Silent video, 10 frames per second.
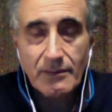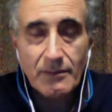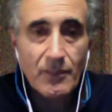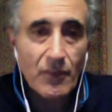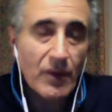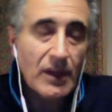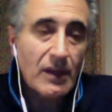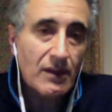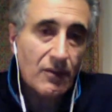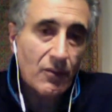
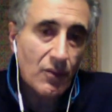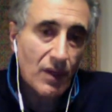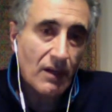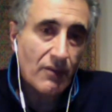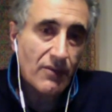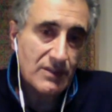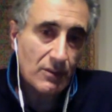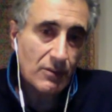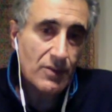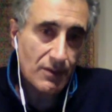bring a real
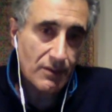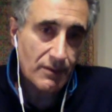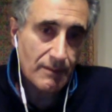resolution.